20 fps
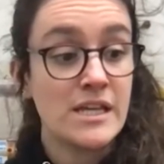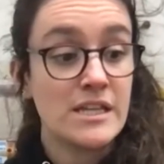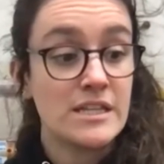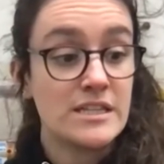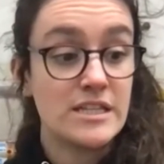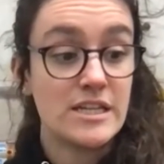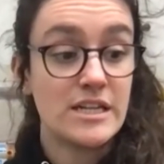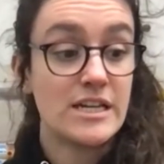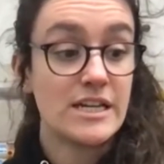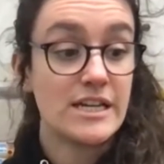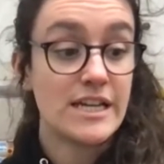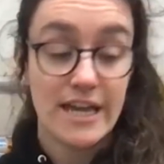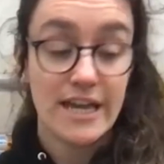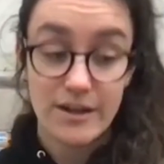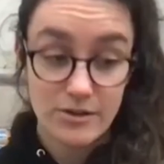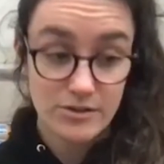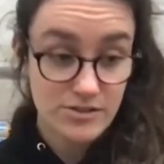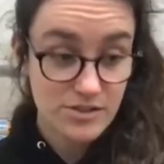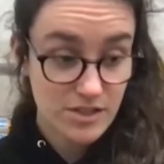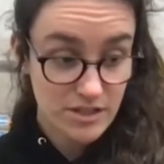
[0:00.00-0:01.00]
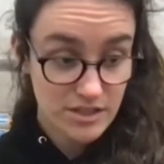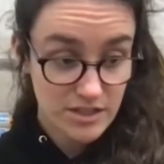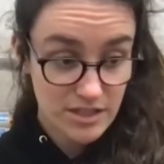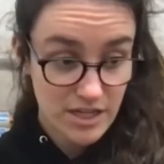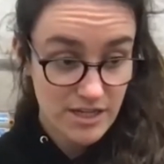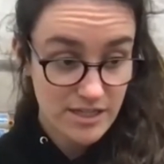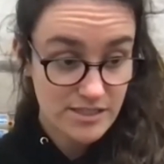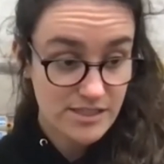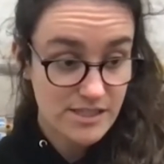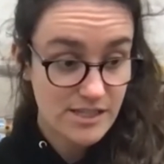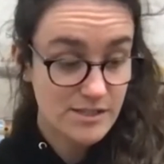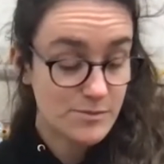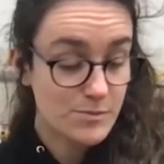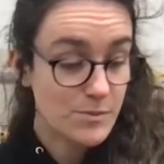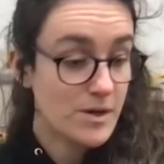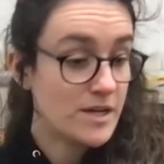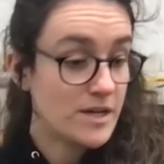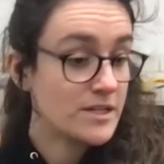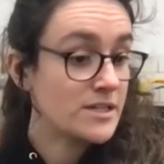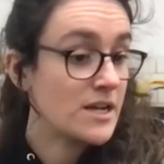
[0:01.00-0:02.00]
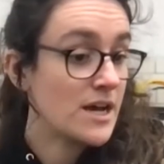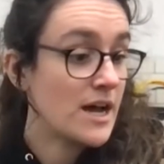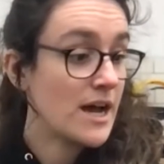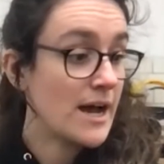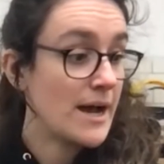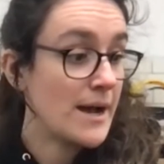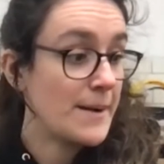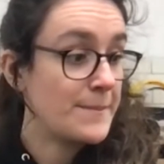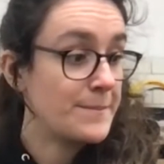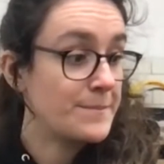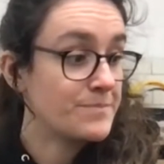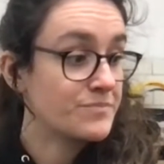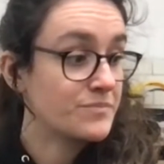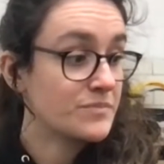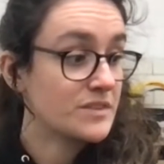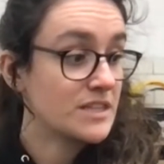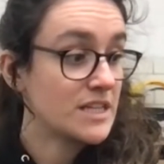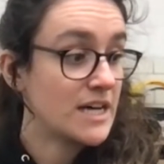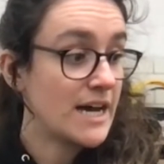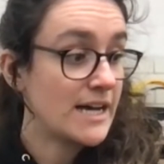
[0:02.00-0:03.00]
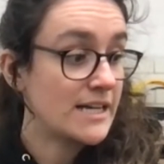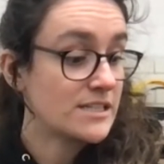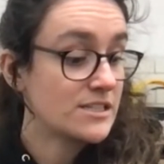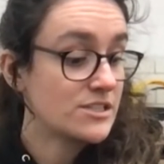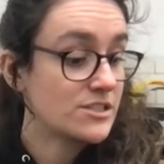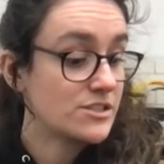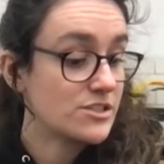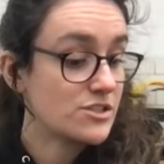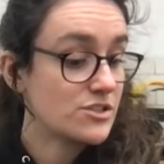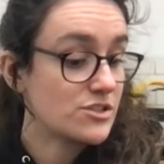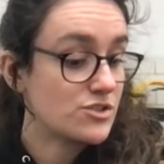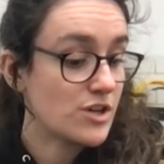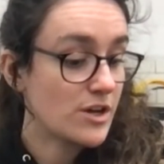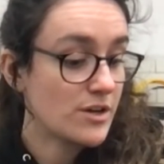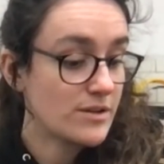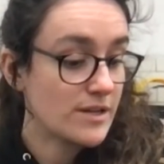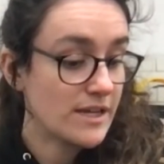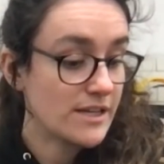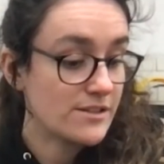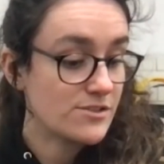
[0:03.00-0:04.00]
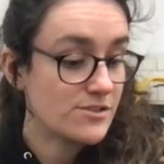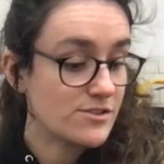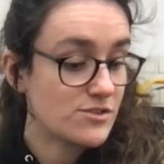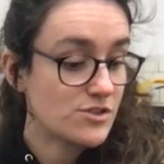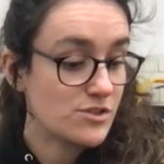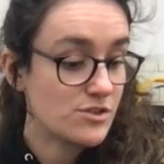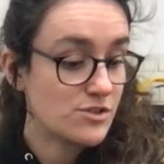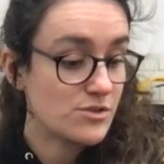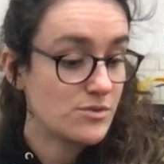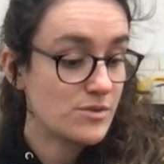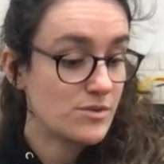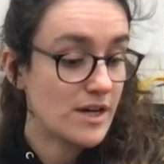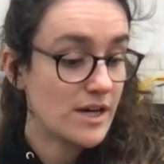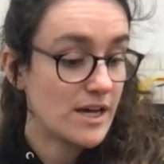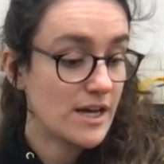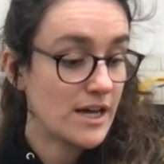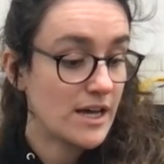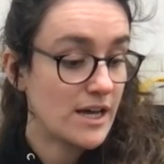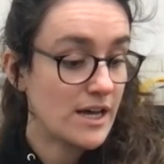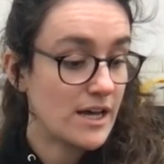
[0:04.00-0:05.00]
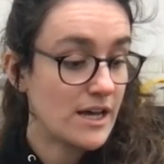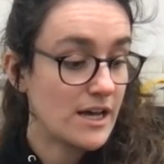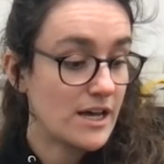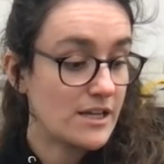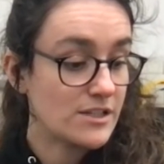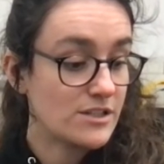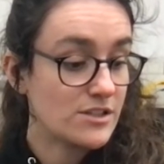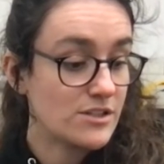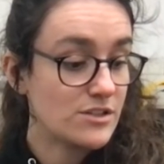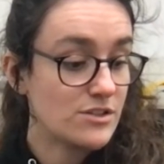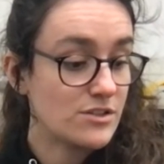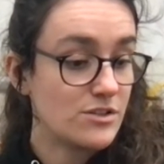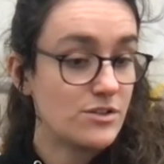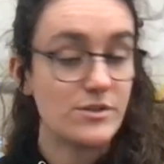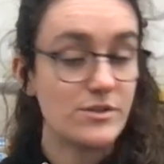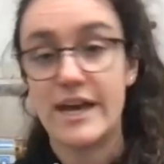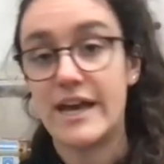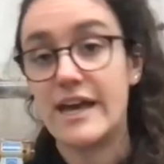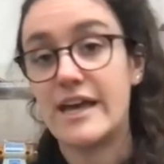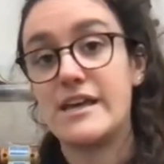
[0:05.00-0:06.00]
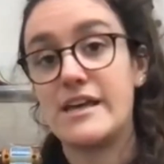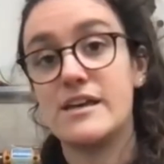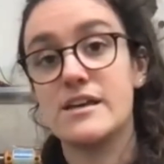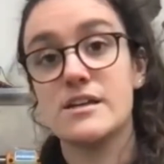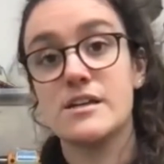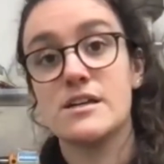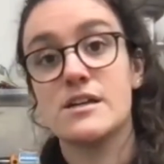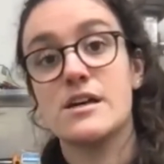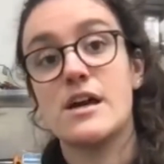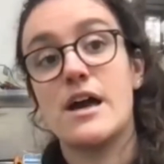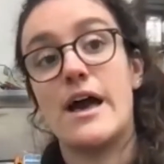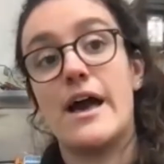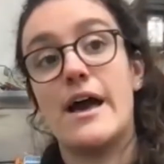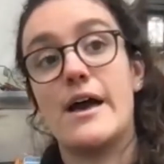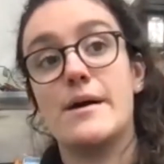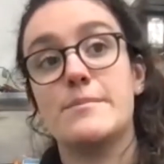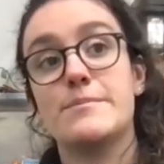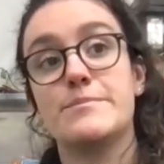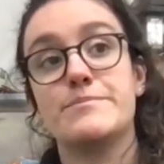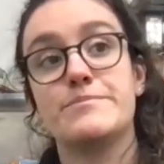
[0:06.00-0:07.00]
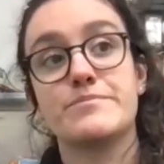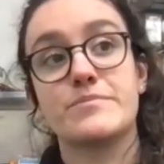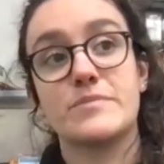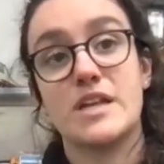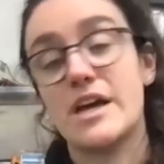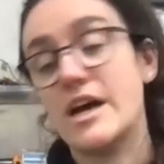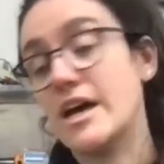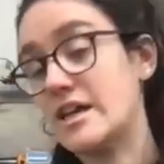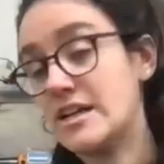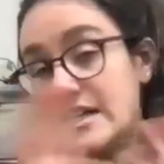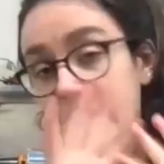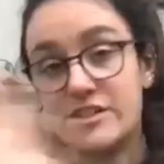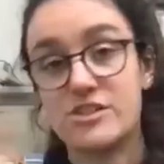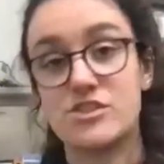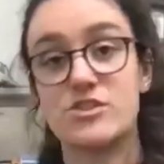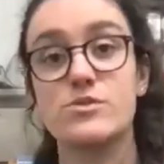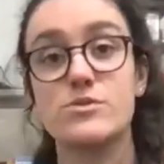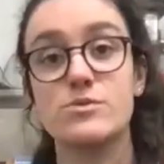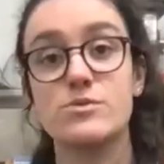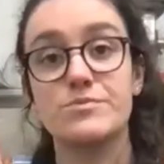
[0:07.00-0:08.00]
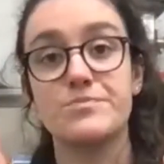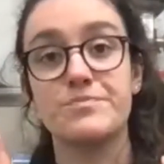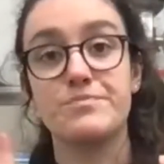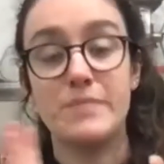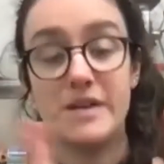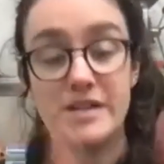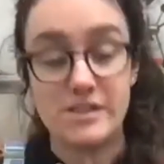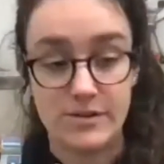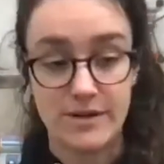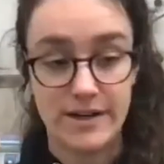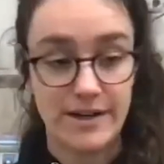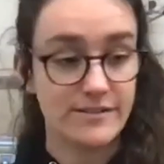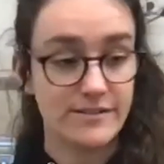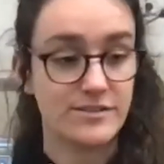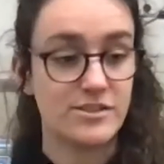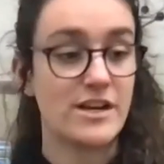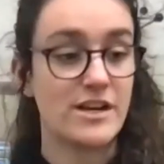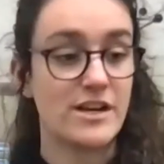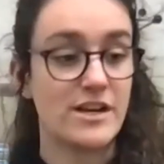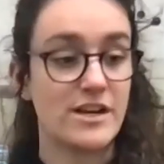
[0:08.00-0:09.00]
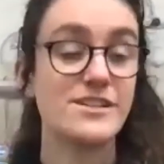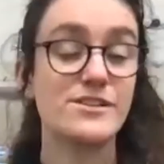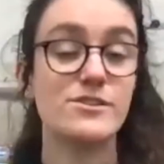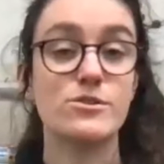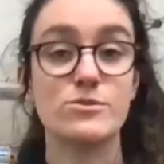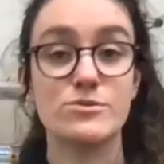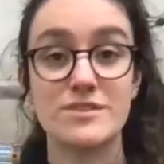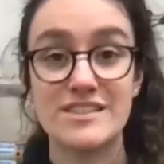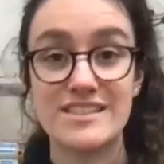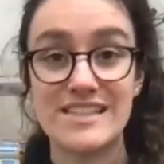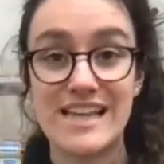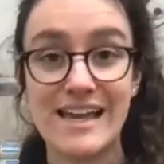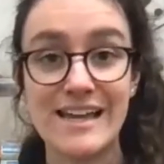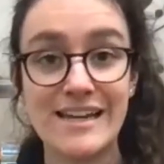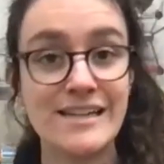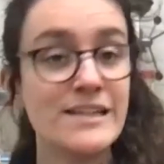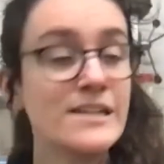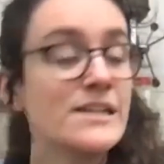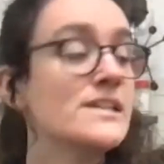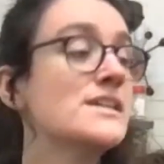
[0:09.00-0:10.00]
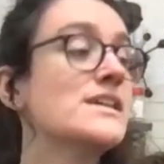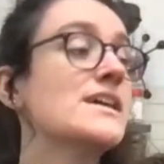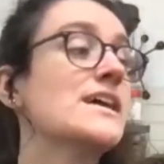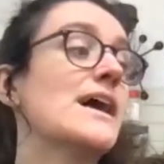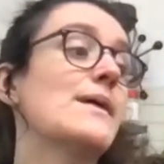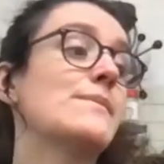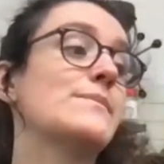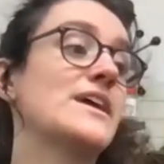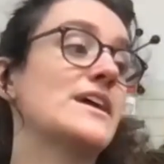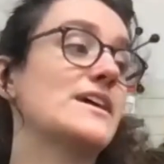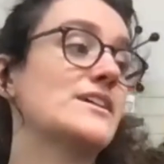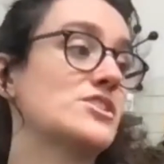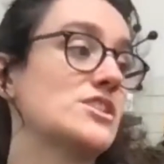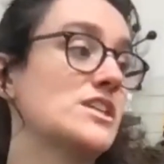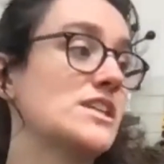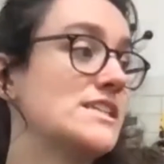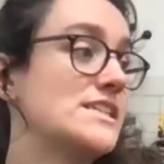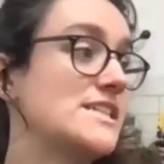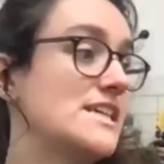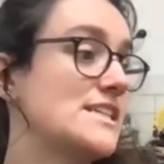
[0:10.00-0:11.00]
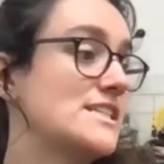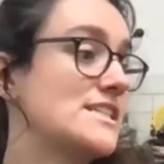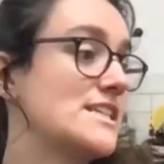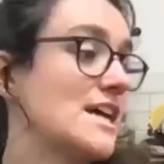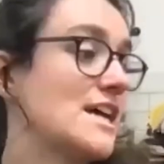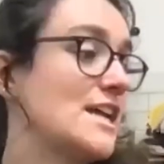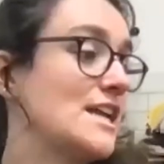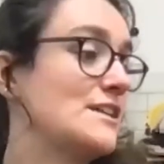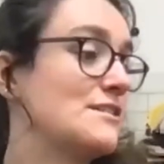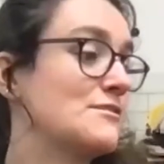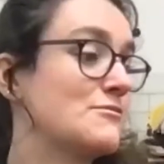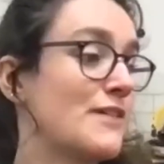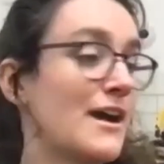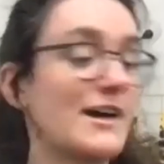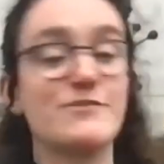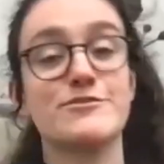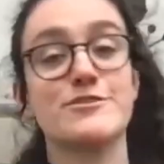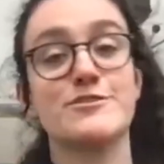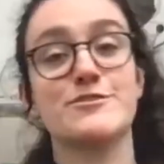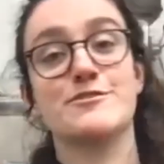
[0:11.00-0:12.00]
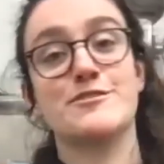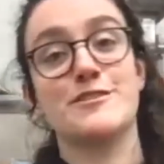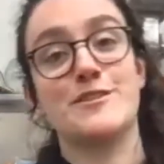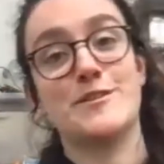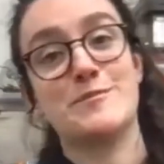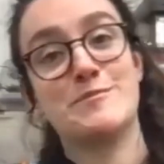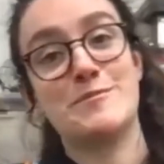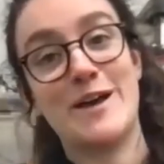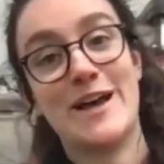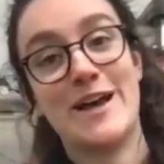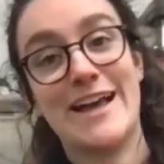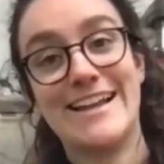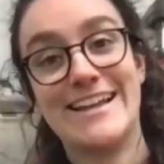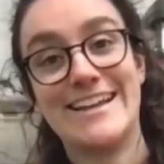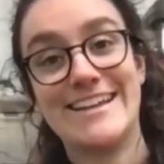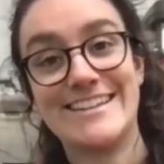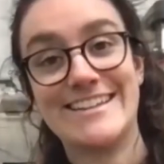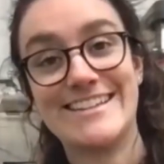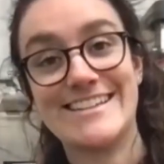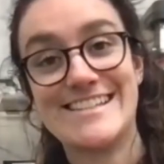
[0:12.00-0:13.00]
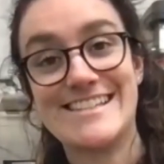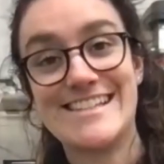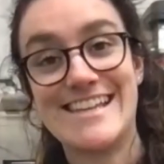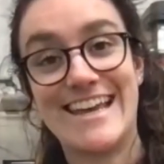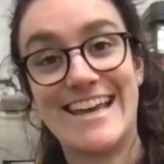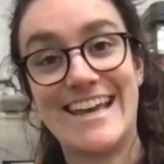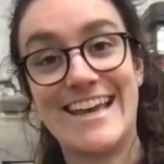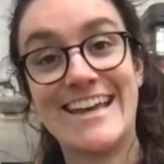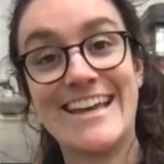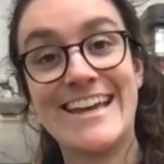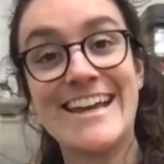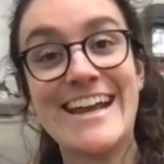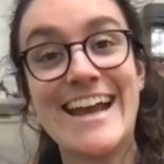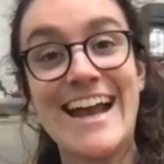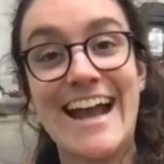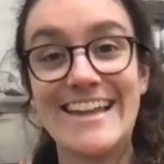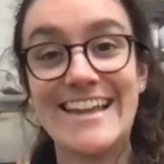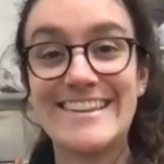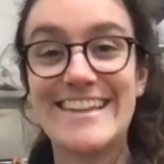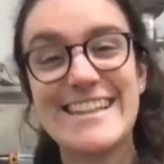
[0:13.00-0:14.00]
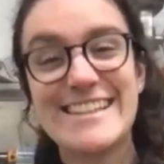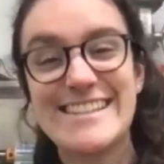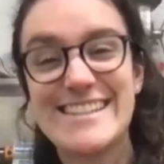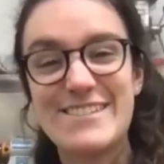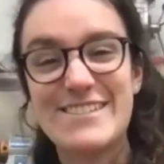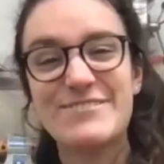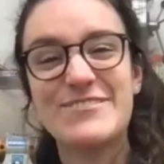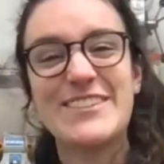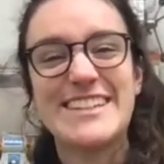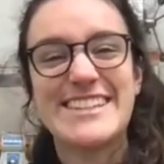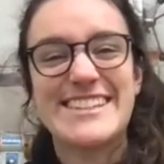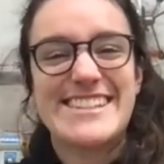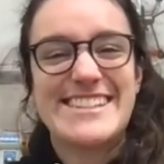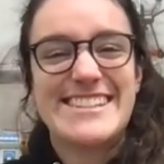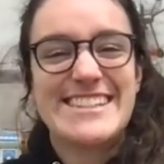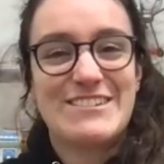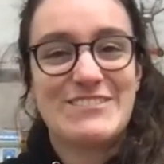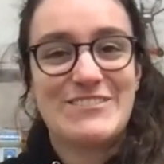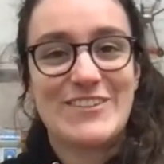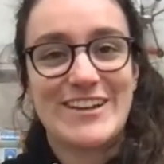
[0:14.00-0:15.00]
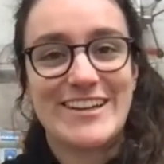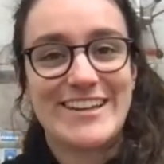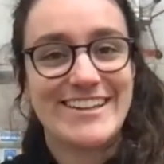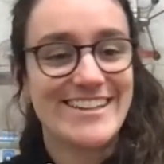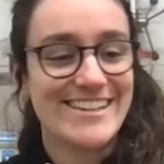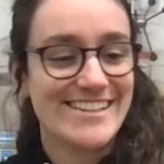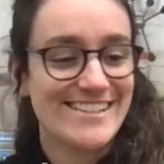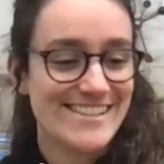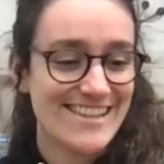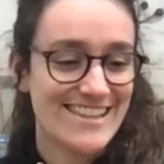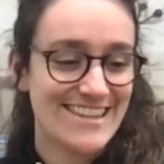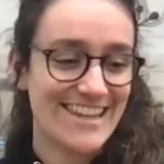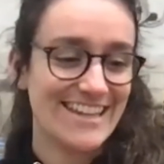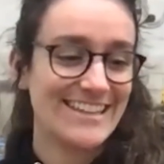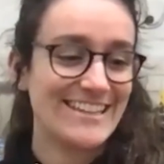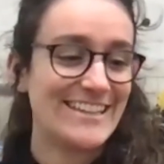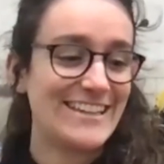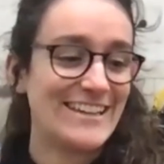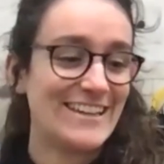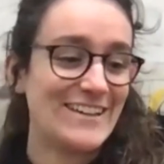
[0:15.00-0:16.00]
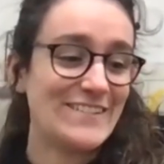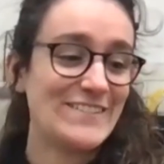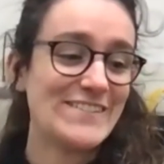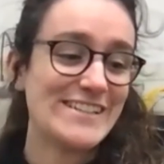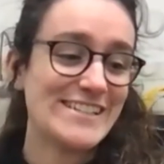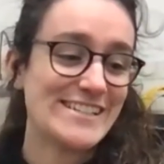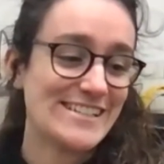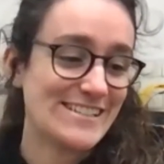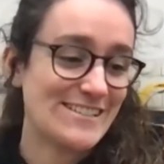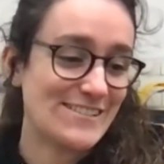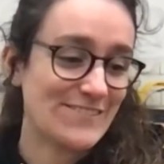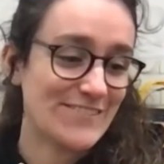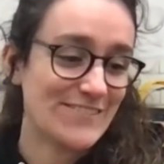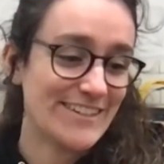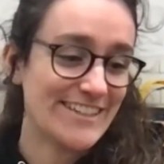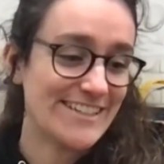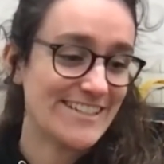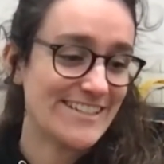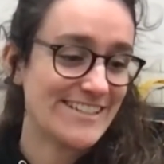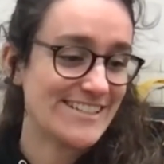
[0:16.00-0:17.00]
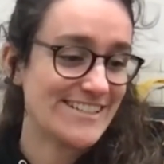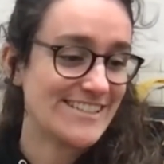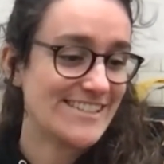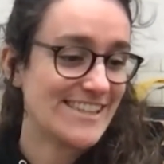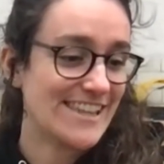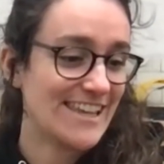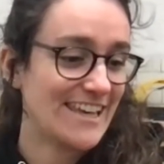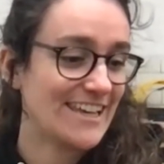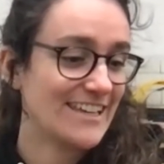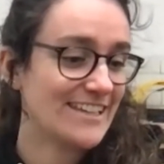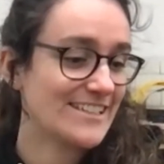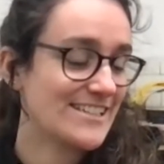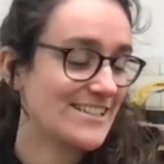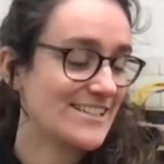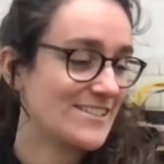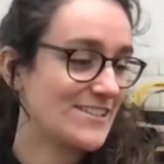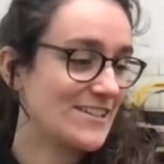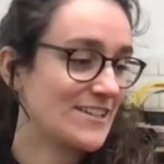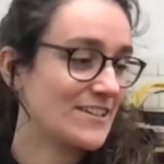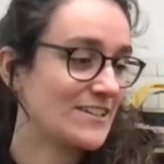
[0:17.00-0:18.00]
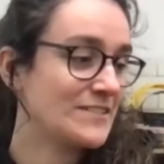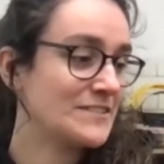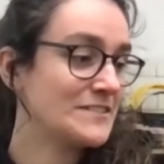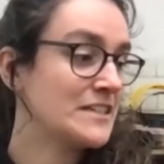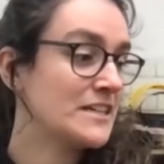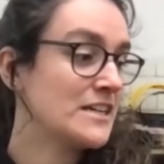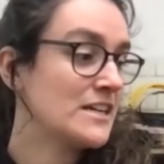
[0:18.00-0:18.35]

The Chaos Catharsis one, that donates to a UK a national mental health charity called SANE. And we actually did a little raffle for them earlier this year, and they sent me a certificate as a thank you, which is a really nice thing to do.